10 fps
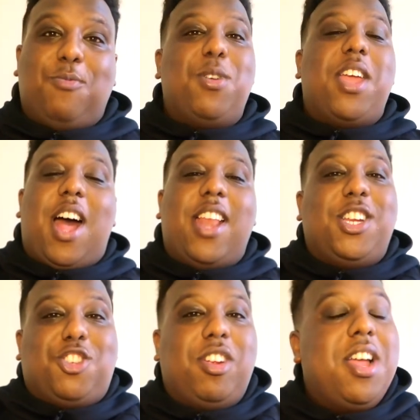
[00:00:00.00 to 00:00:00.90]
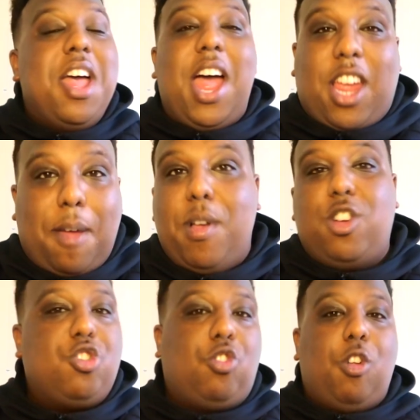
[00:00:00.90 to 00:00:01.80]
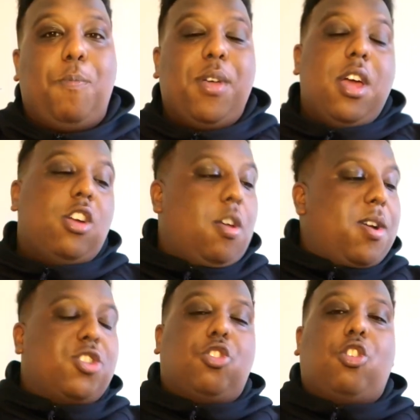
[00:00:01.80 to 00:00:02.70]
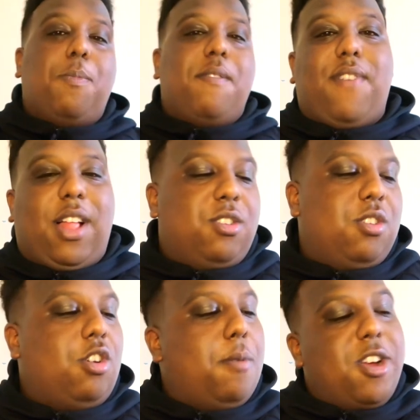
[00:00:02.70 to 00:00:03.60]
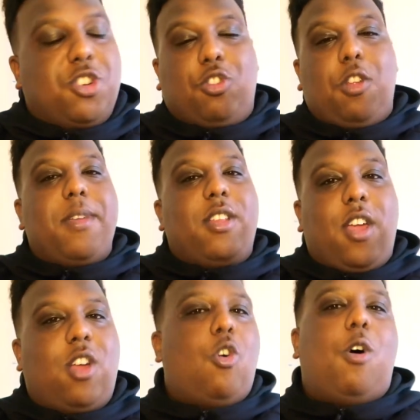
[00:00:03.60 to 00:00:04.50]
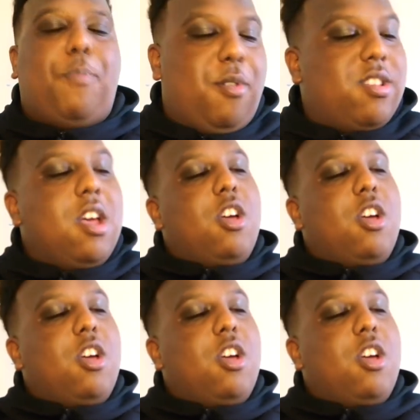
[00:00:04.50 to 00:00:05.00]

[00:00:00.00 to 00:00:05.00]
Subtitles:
We are literally a commercial club. Commercial club in value. Commercial club in corporates.